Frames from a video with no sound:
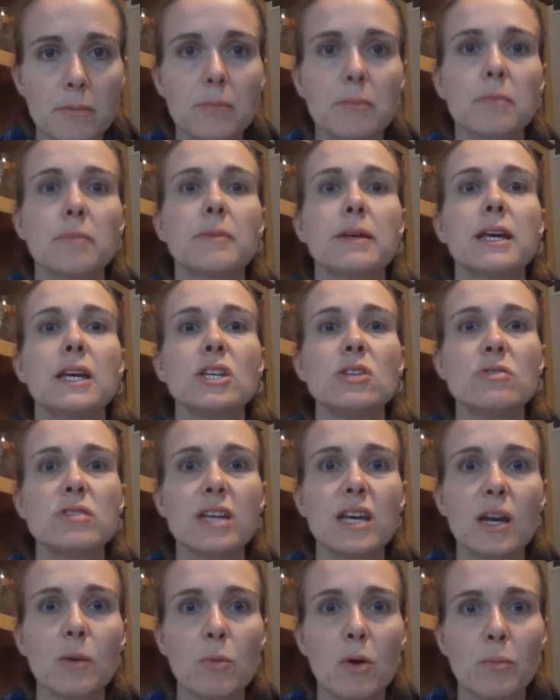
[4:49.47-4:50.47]
can you take a
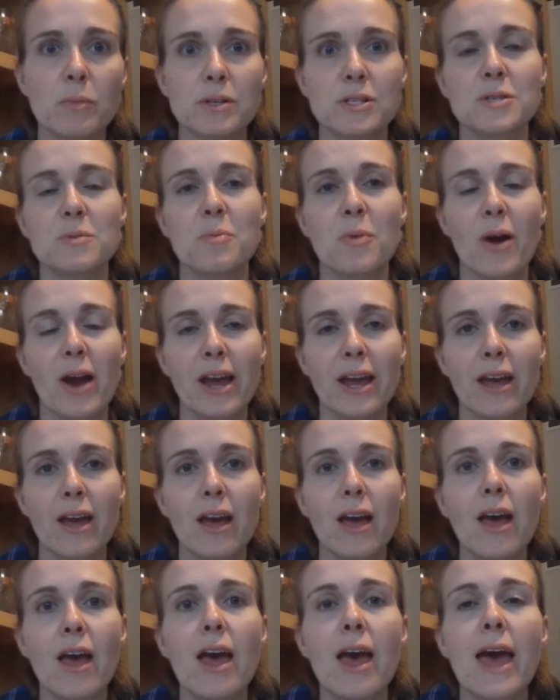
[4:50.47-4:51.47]
moment to pray?
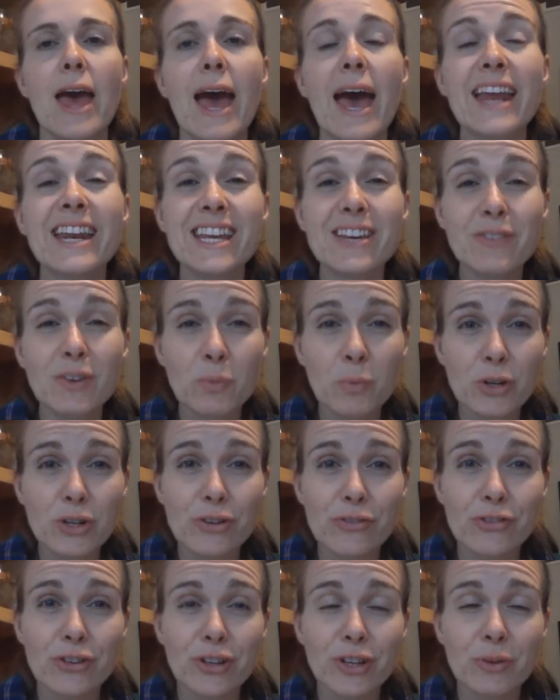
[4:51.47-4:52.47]
And even when you're
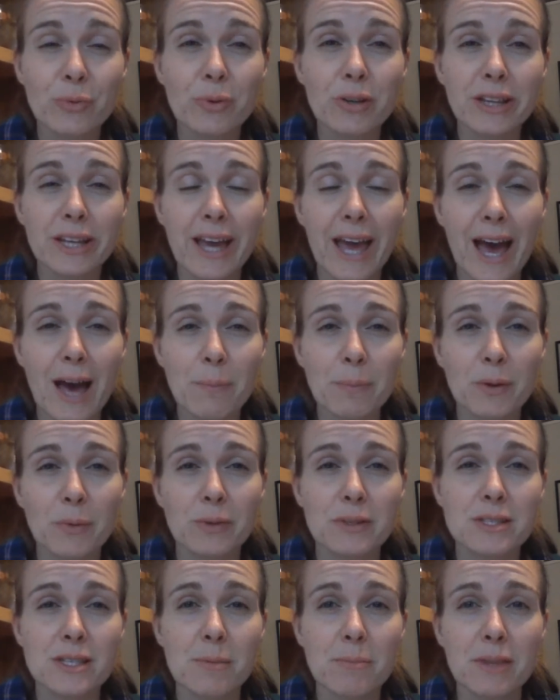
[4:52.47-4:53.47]
feeling really happy, when
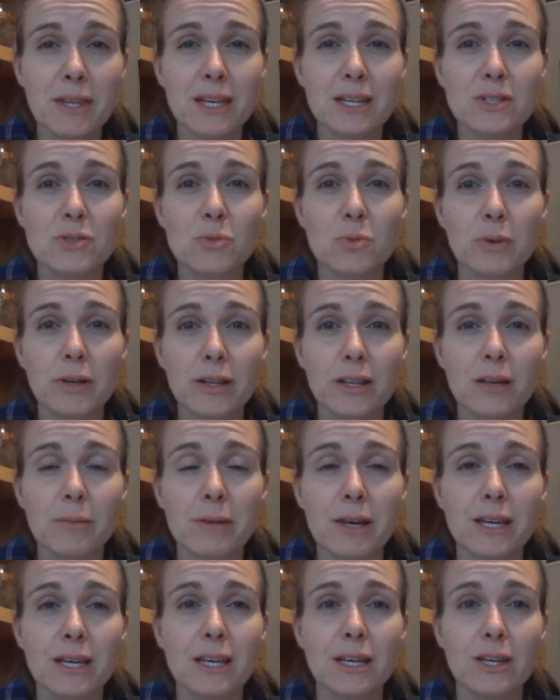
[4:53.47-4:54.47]
something is really
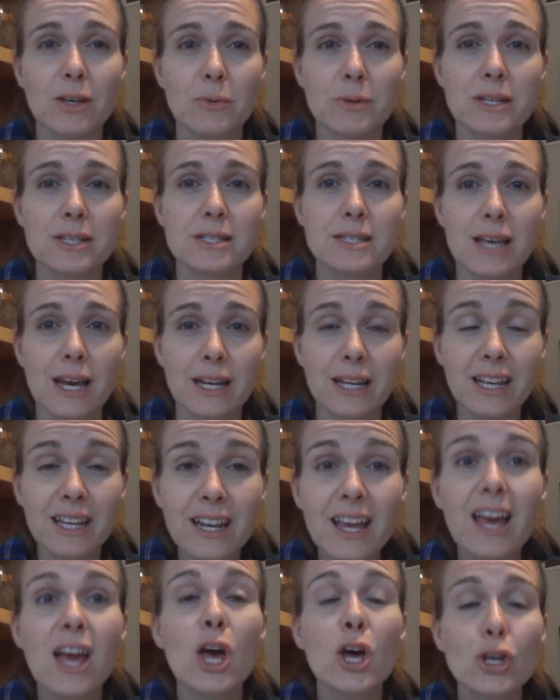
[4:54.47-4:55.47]
making you excited,
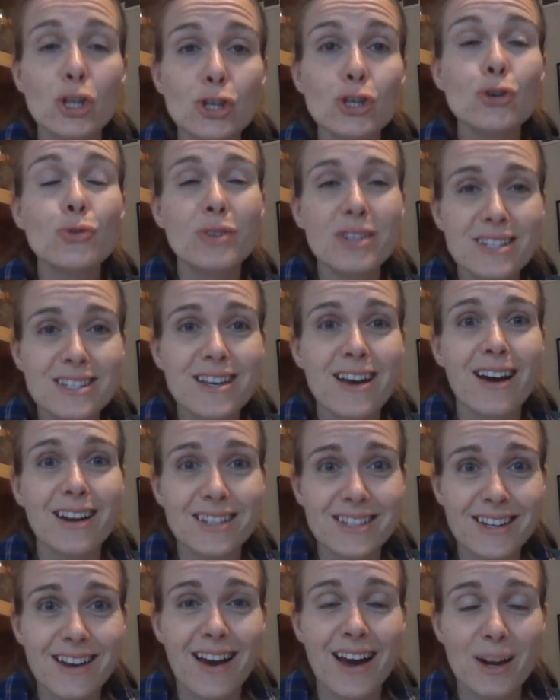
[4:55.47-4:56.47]
you can talk to
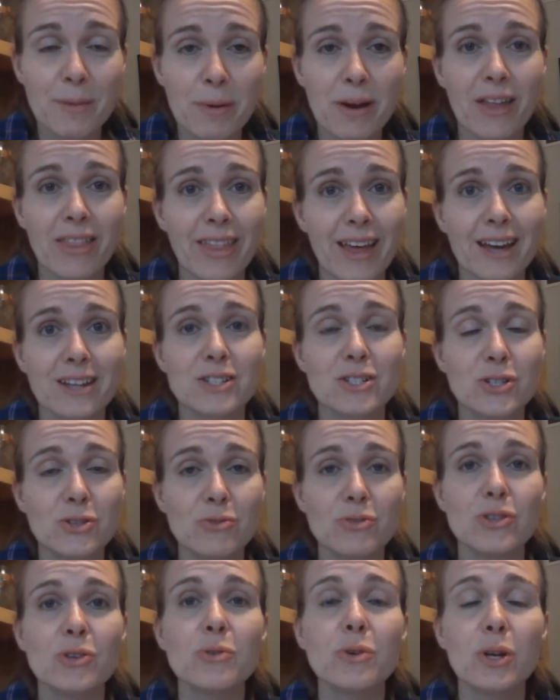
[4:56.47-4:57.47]
God about that too. You
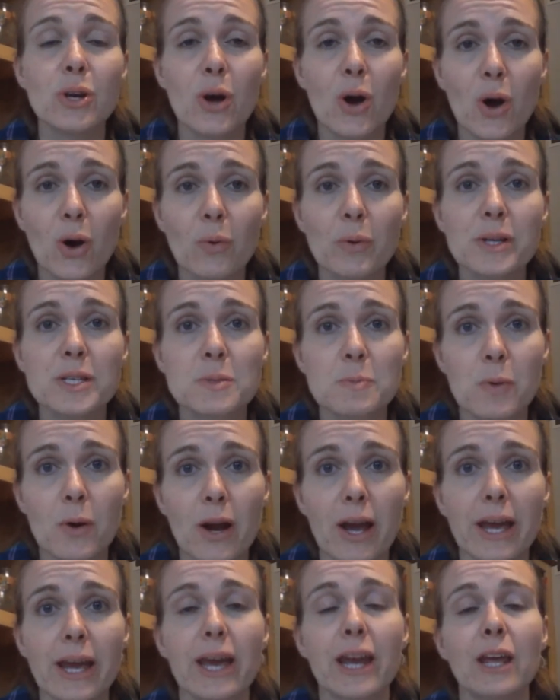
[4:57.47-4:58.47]
can always pray.
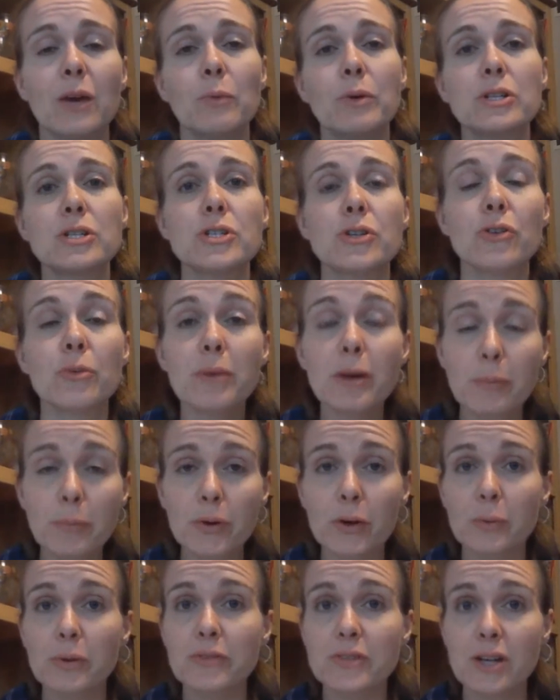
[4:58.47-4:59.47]
And I want you to remember, we've
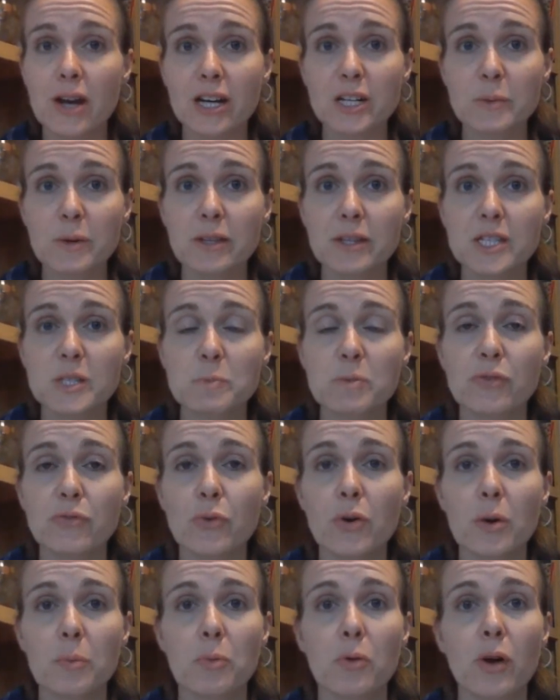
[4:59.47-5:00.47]
talked about this before
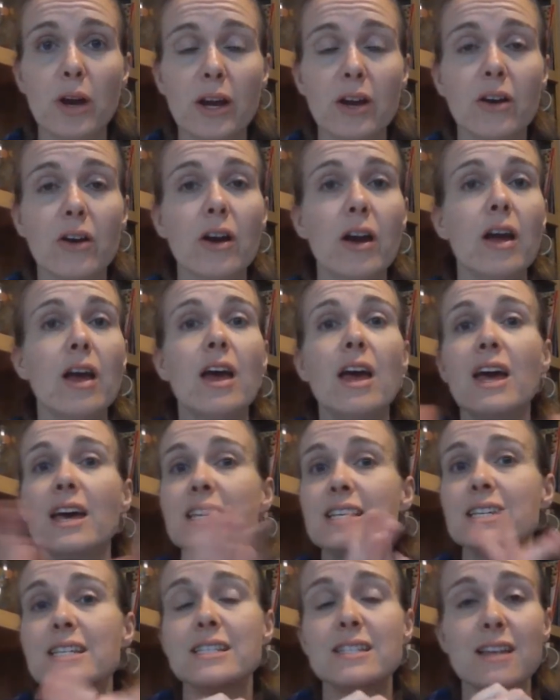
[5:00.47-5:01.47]
prayer does
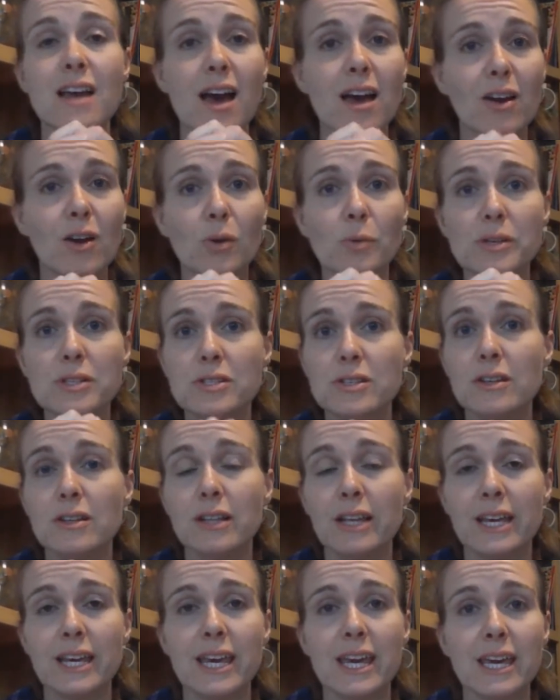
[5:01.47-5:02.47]
not always look like
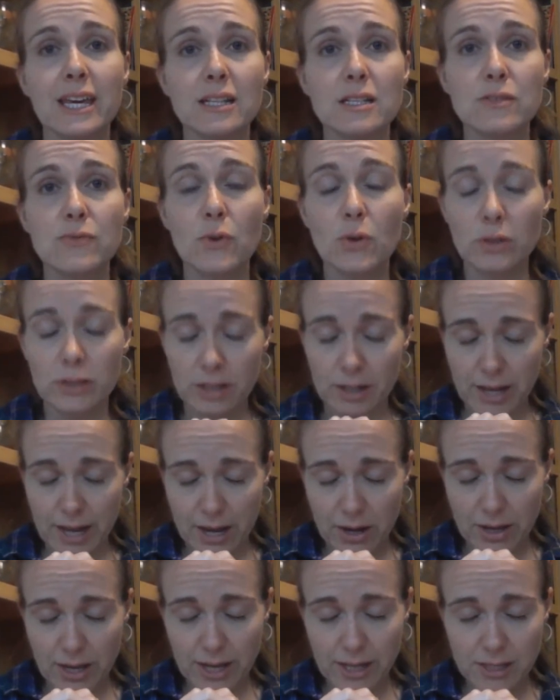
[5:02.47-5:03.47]
hands folded,
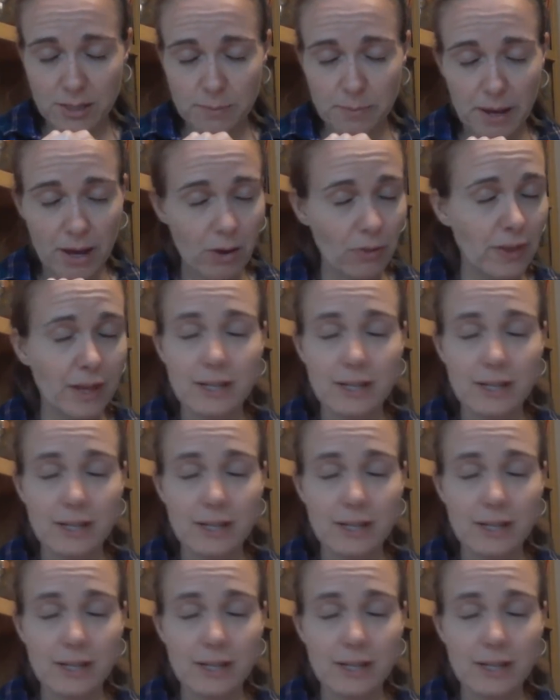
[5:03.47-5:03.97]
heads bowed. That is